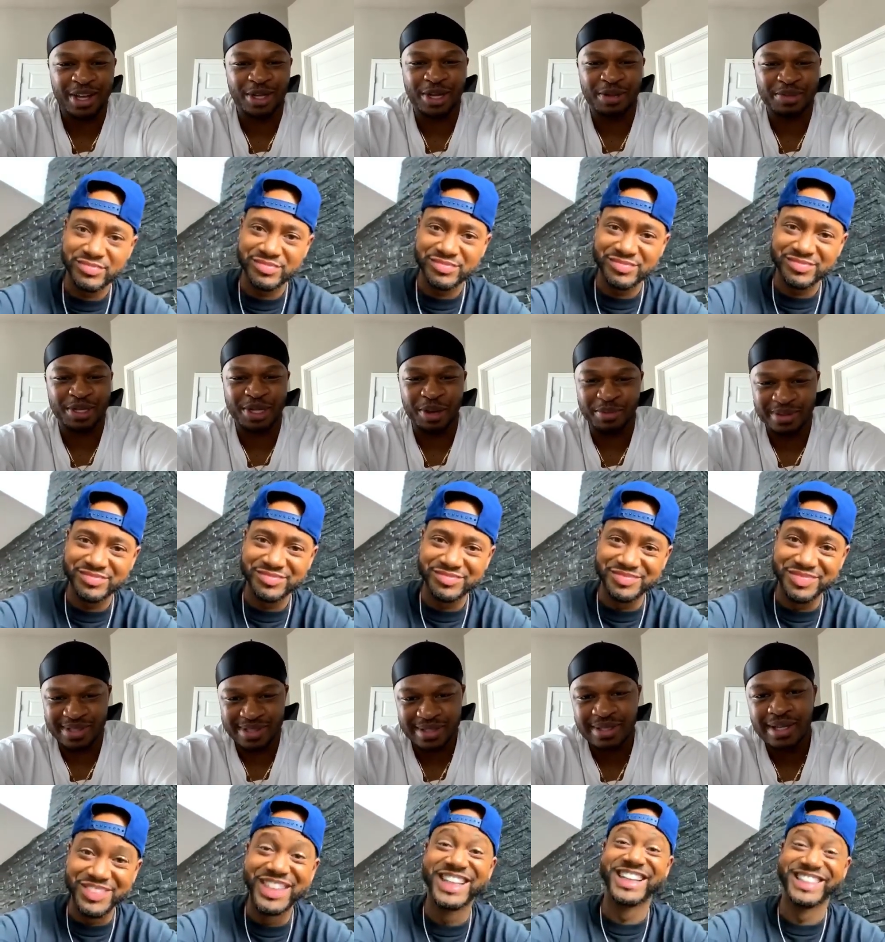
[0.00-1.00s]
Speaker 1: look up the
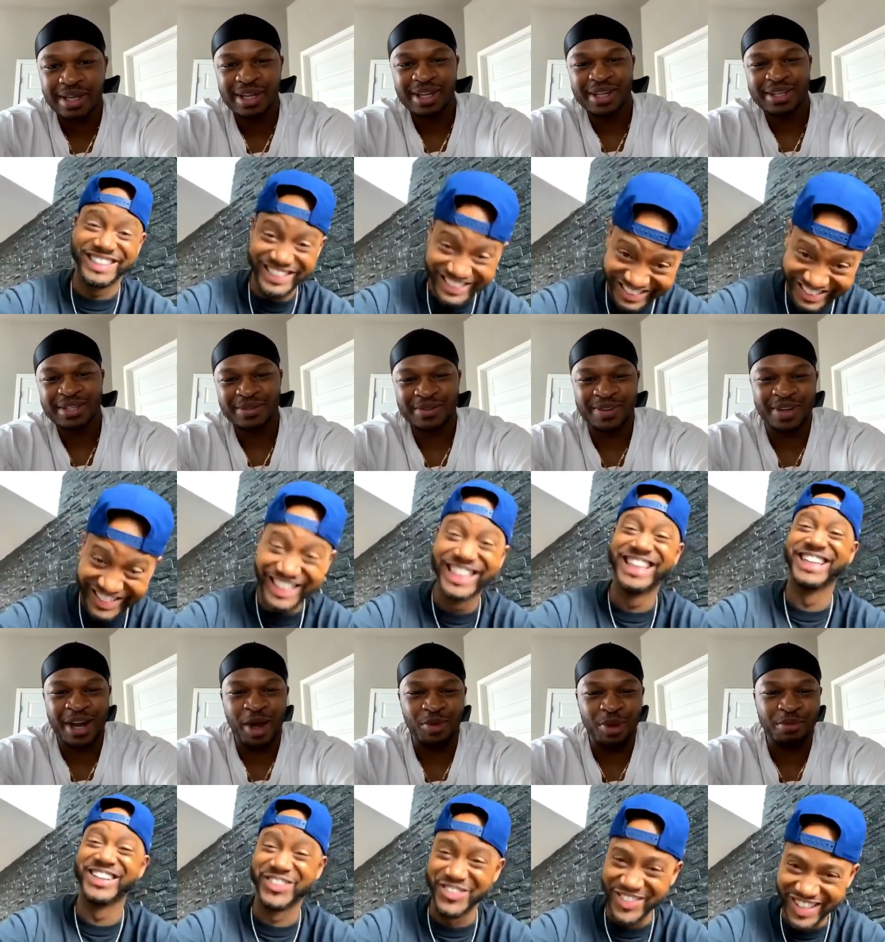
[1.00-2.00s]
numbers to
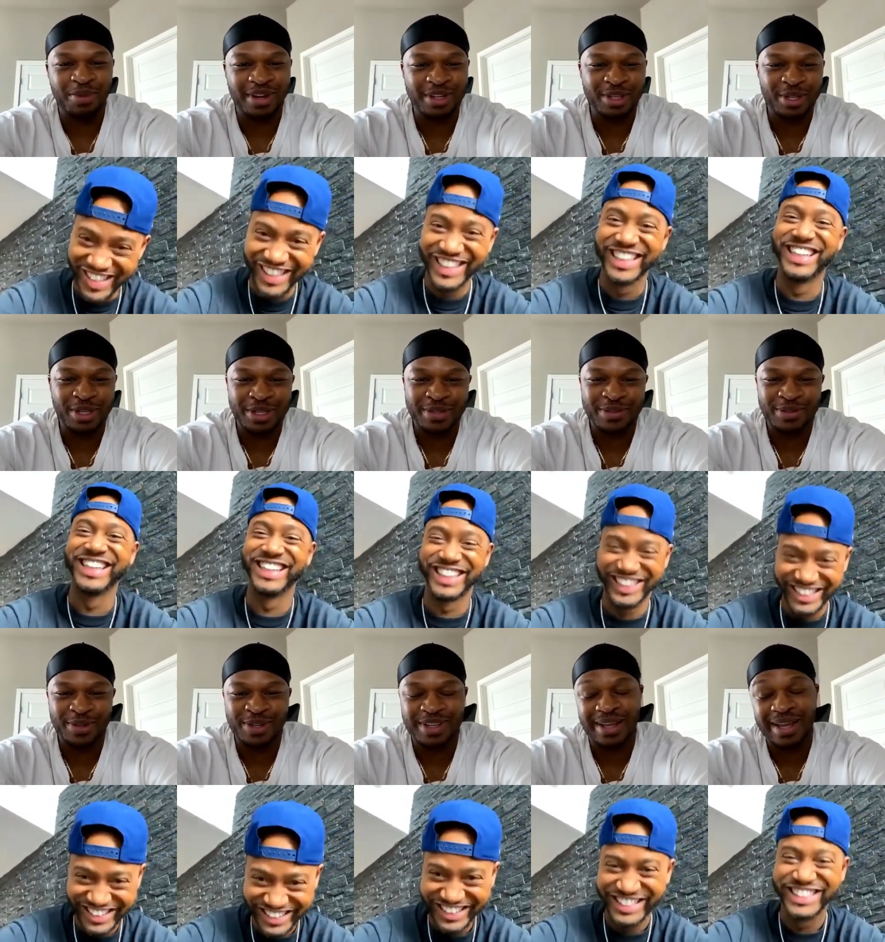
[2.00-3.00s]
figure out what book you're looking
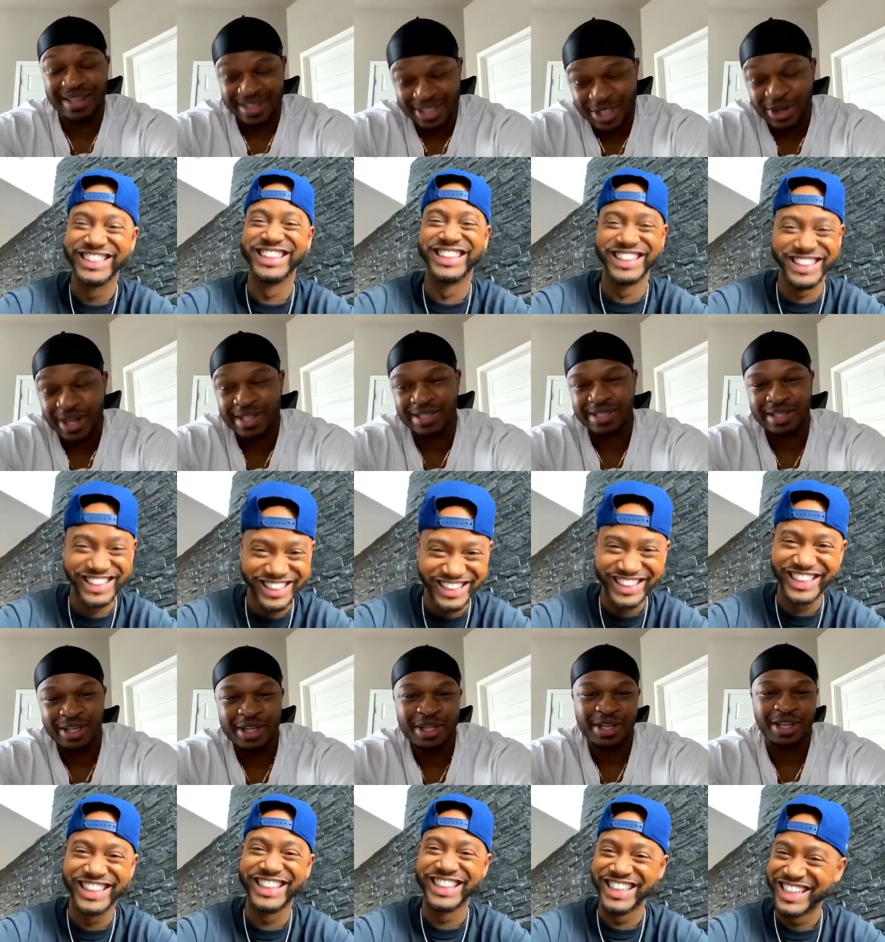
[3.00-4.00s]
for. Like it's crazy.
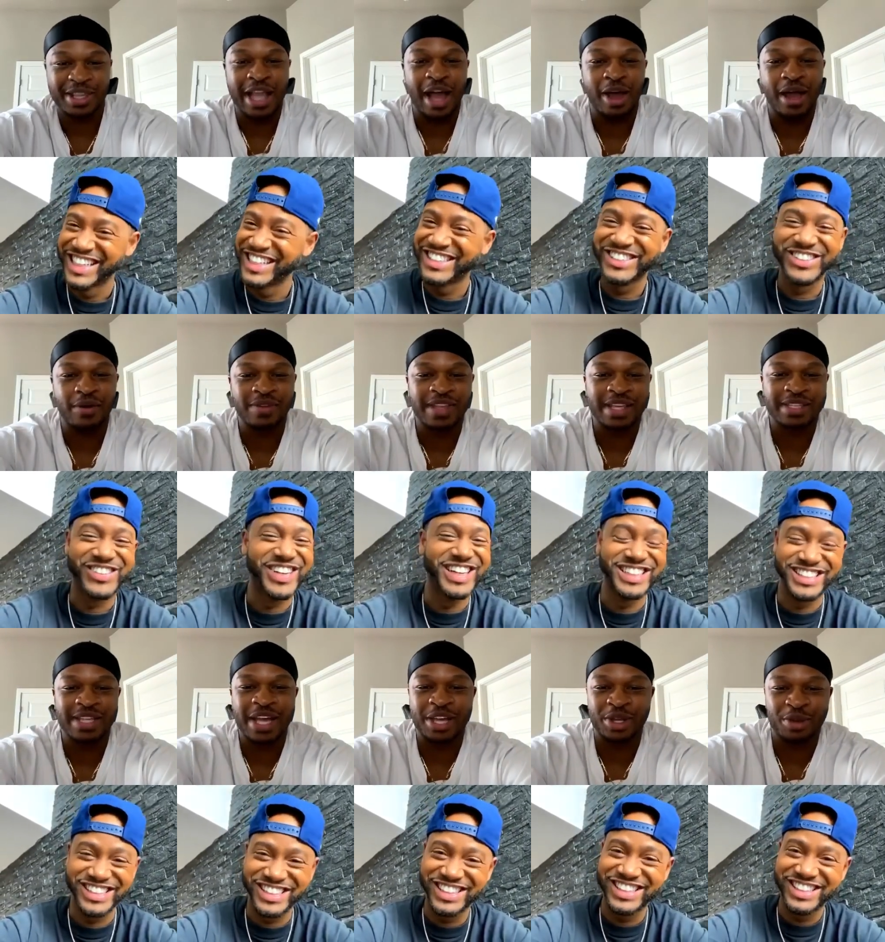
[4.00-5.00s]
And now it's
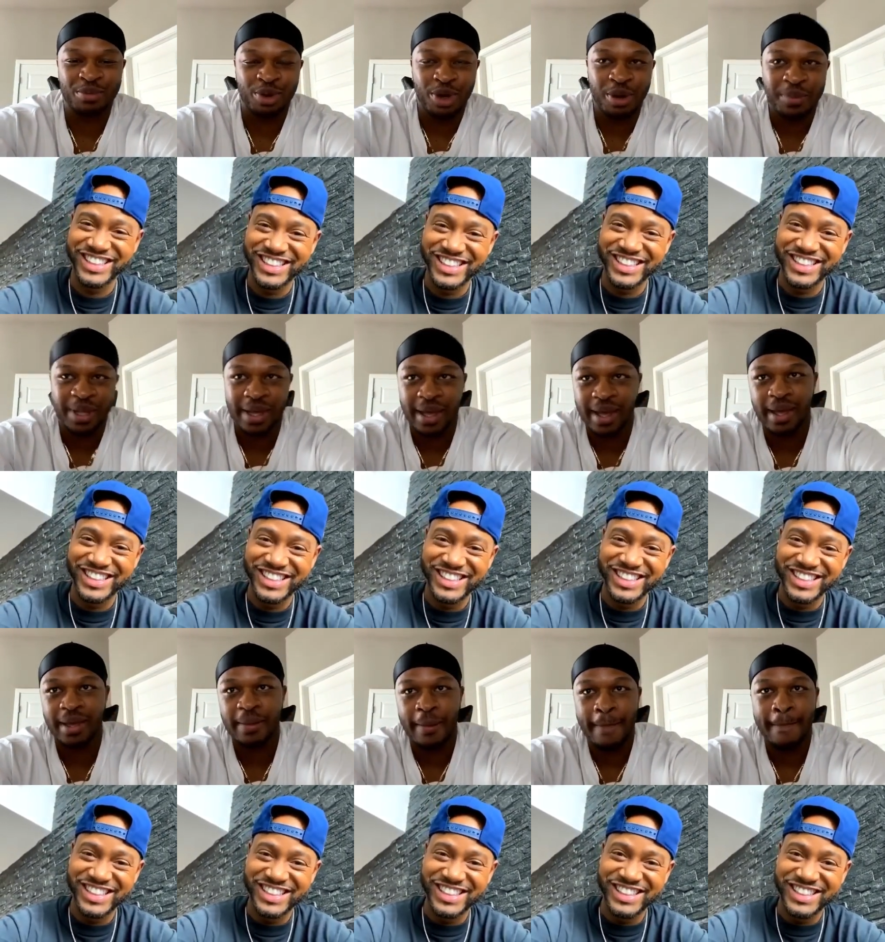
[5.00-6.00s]
everything's crazy. like in the palm of your
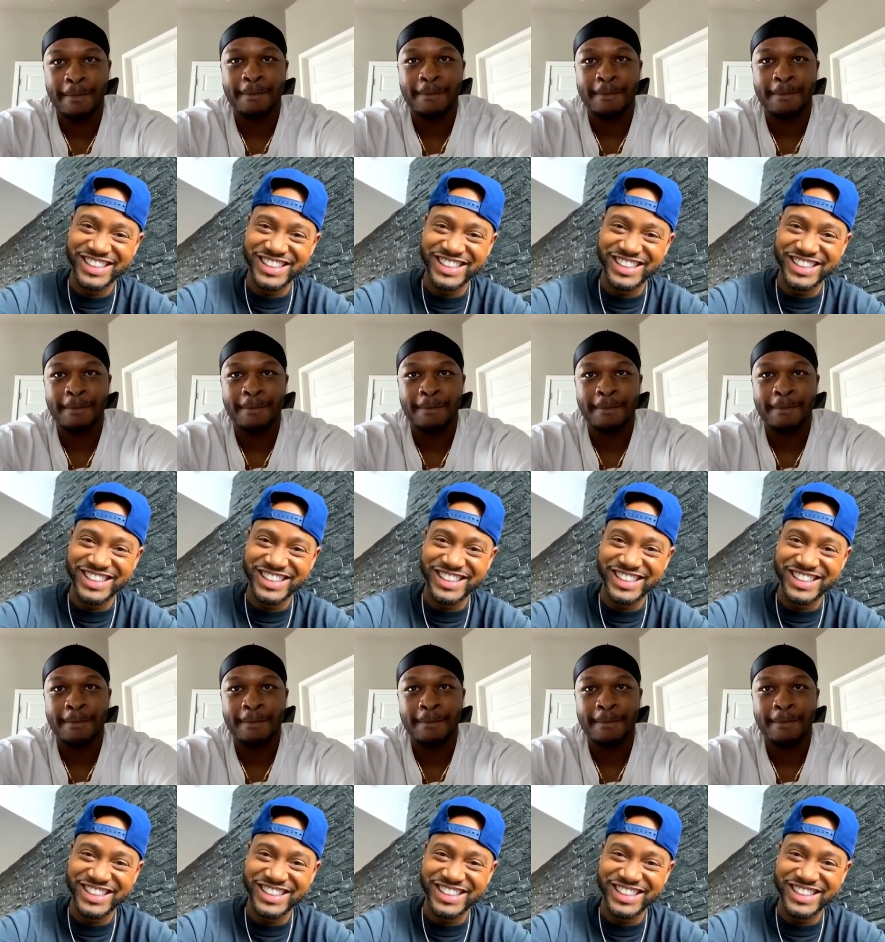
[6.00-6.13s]
hand.